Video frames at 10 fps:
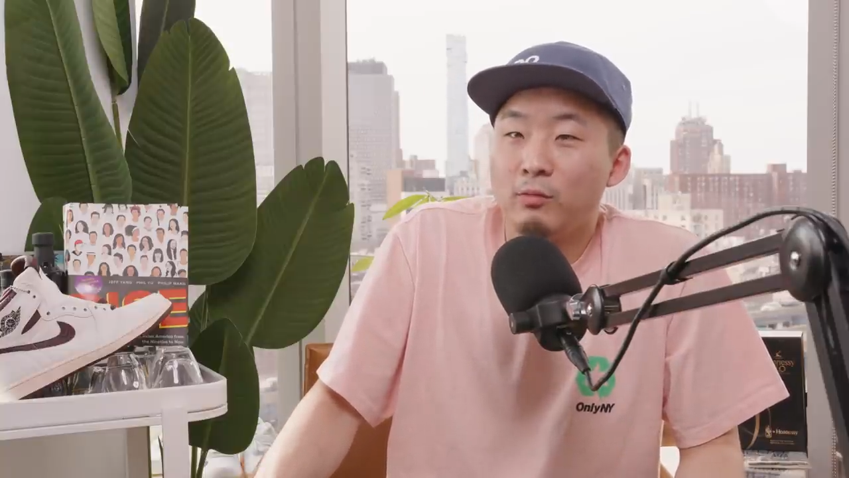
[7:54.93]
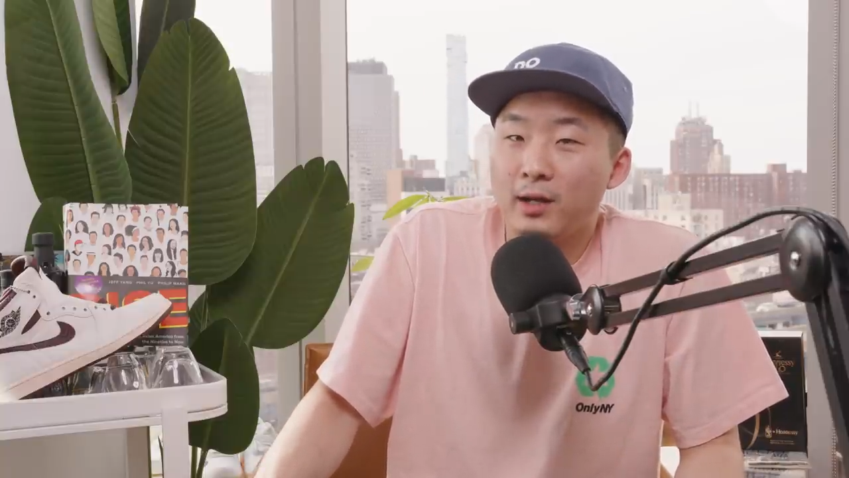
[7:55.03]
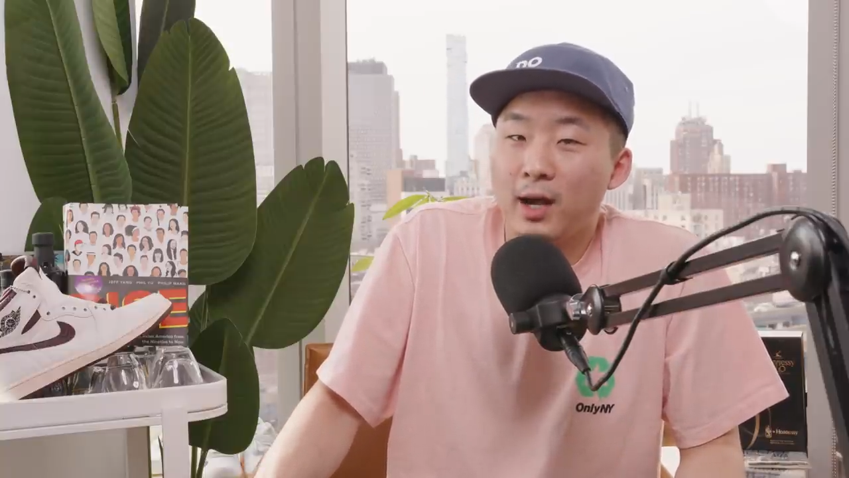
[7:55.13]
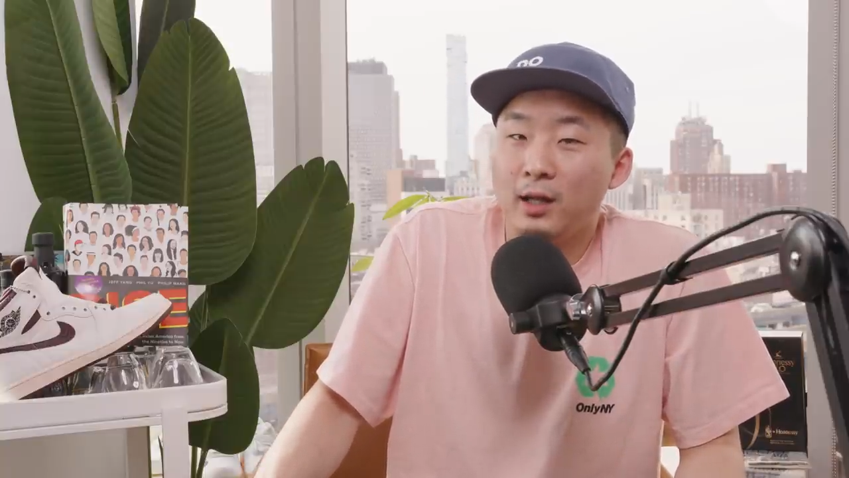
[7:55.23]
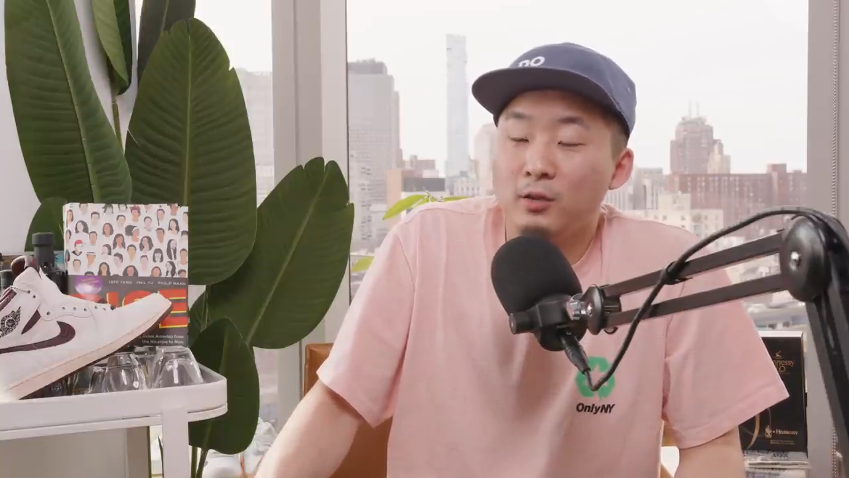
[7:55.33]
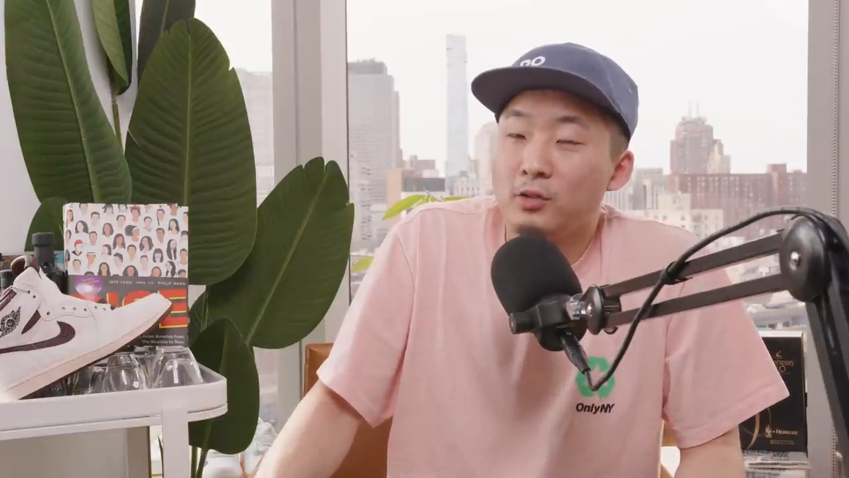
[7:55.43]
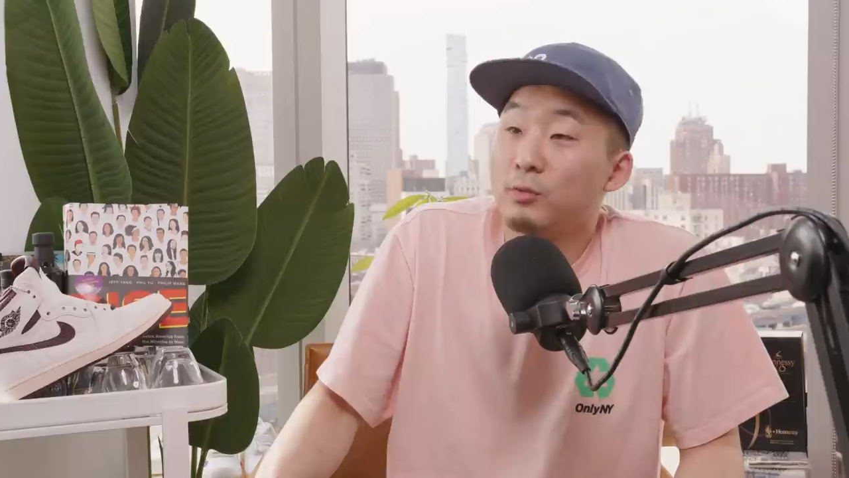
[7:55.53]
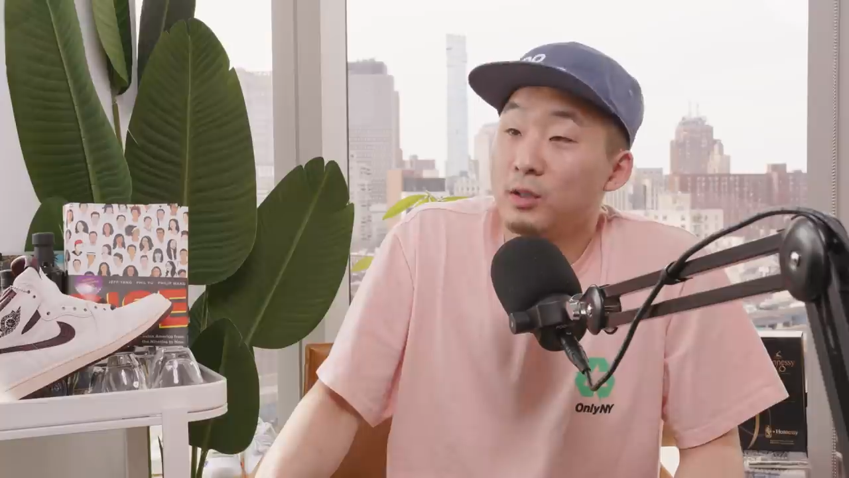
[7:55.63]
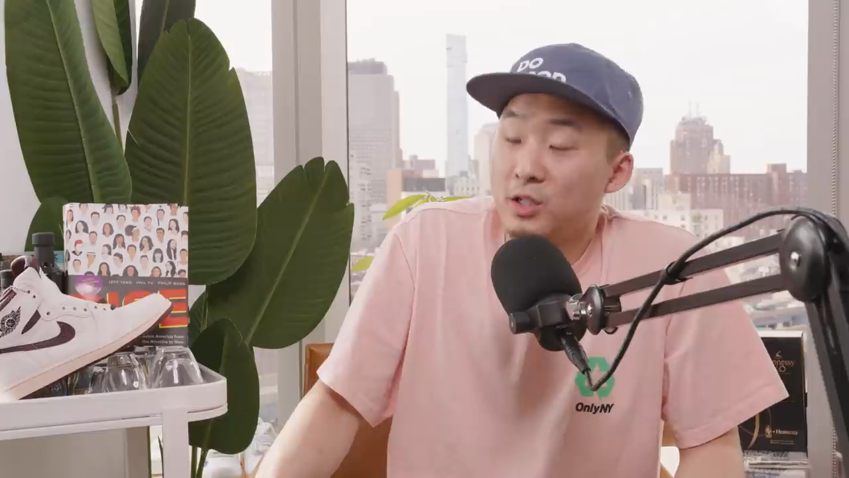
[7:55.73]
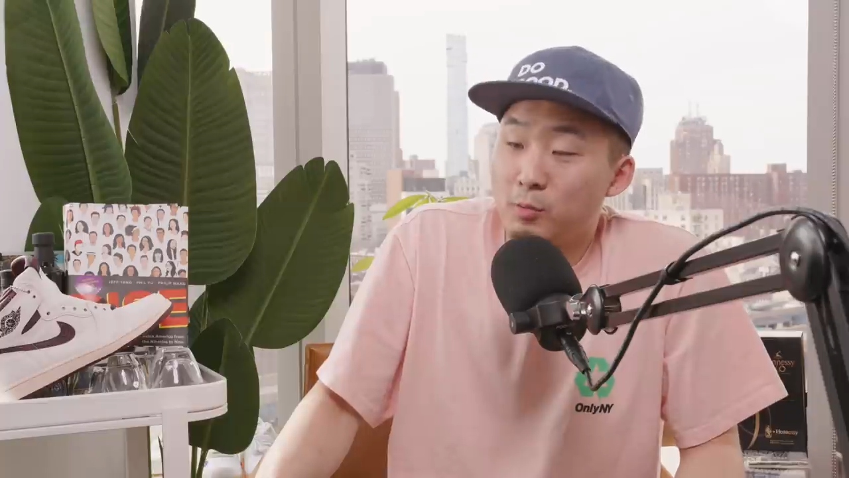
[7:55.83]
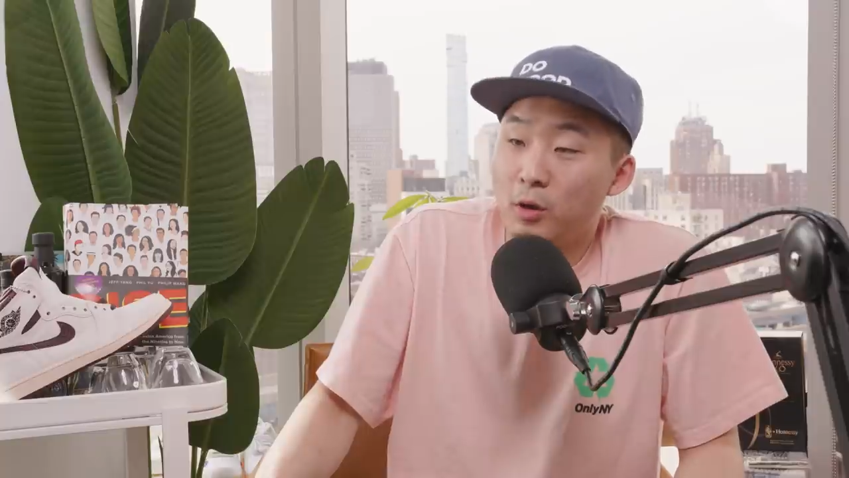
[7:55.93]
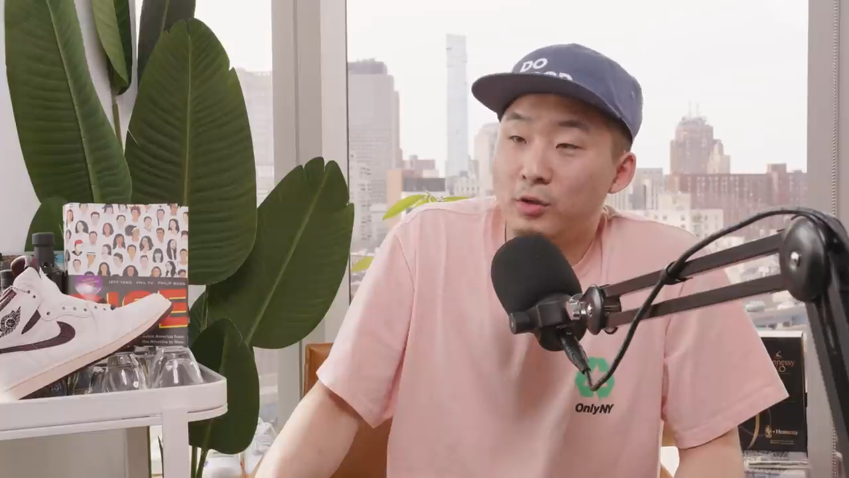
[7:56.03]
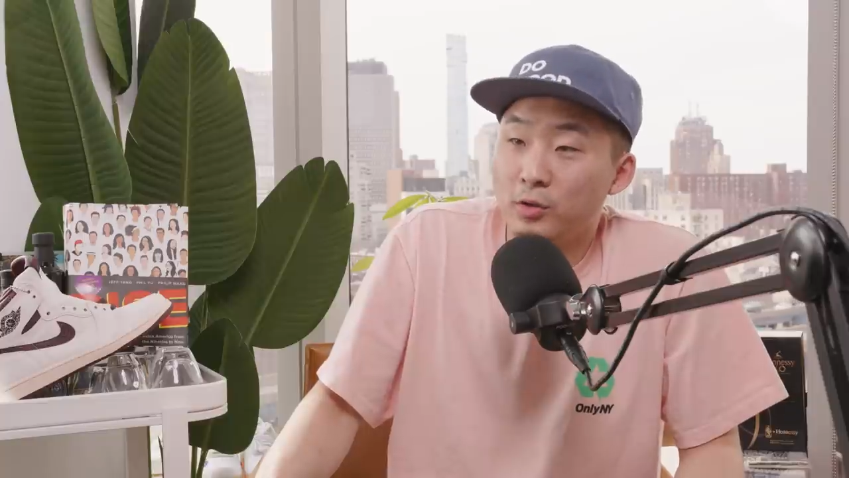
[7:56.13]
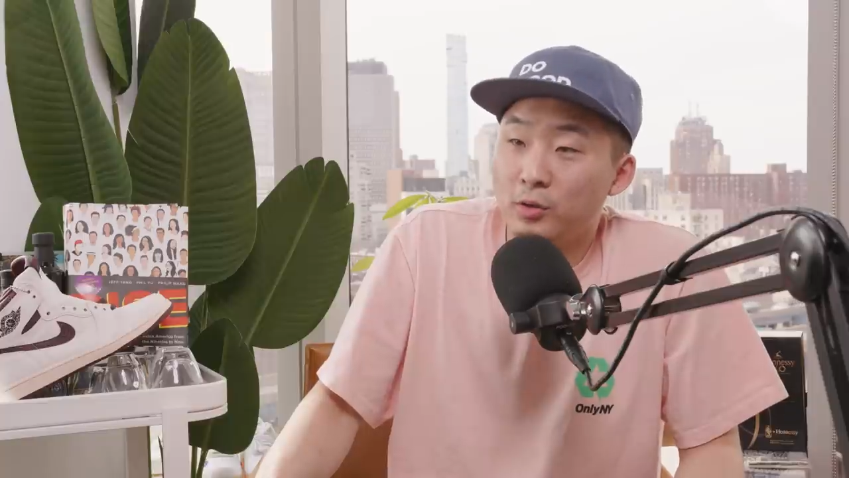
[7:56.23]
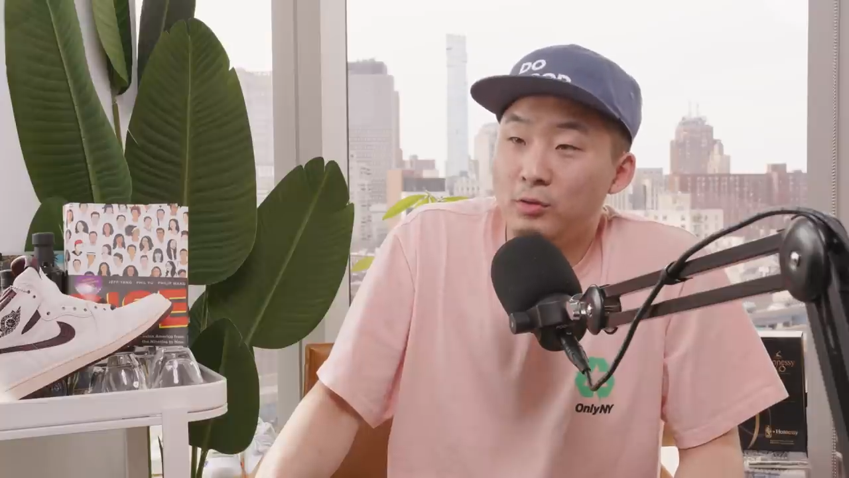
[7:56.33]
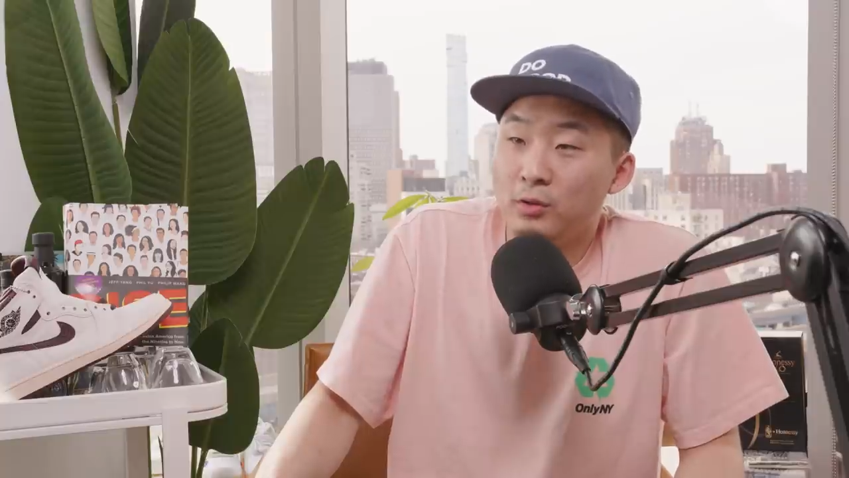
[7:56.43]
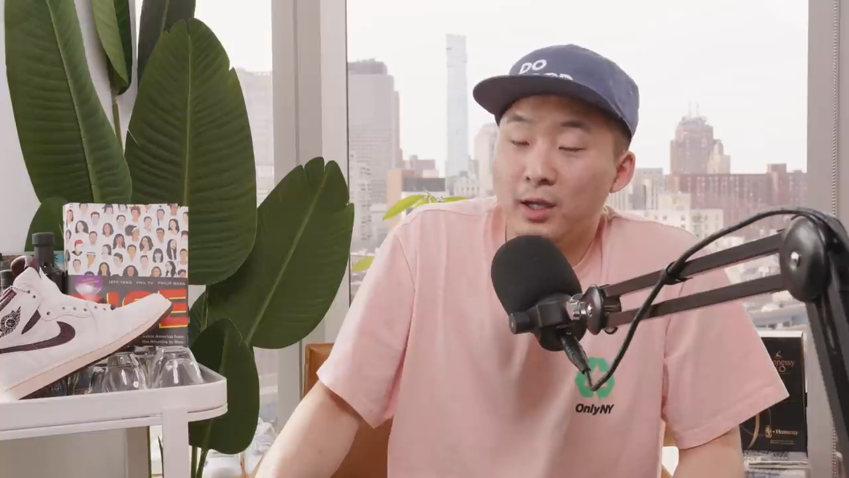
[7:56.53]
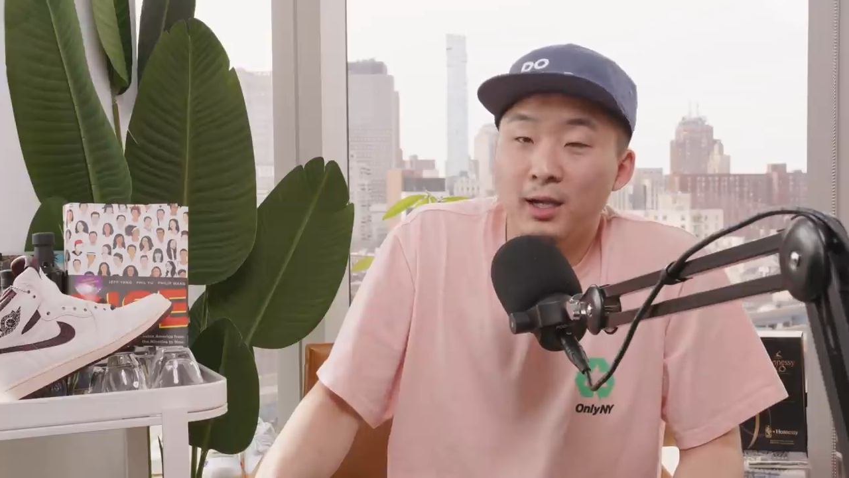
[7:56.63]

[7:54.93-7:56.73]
Ray Dalio is a really smart dude.